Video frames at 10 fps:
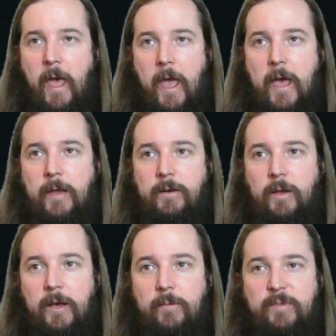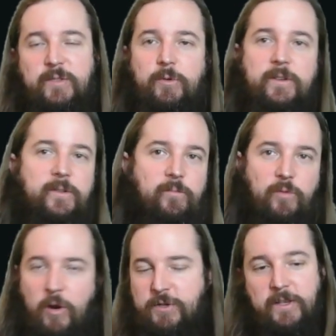And this one is
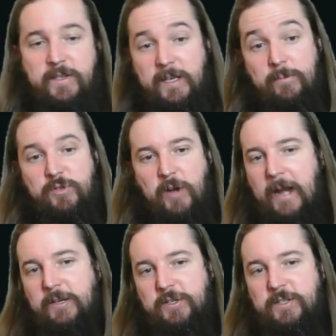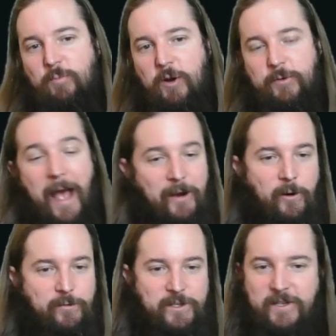largely the same strategy as Mardu
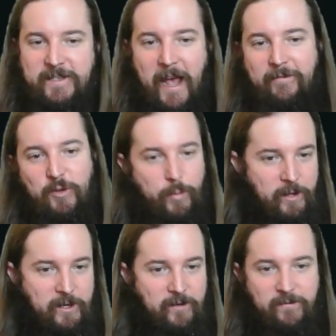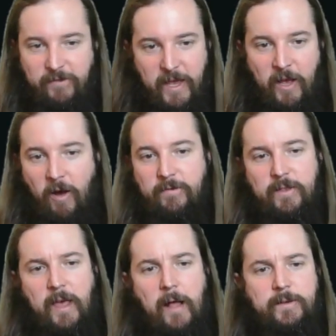Aggro, just doesn't have the ability to fling off of
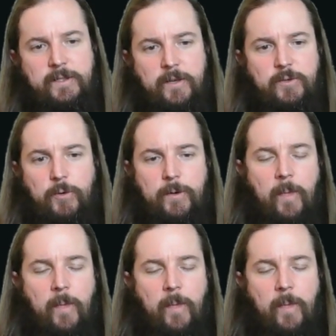the Callous Sellsword.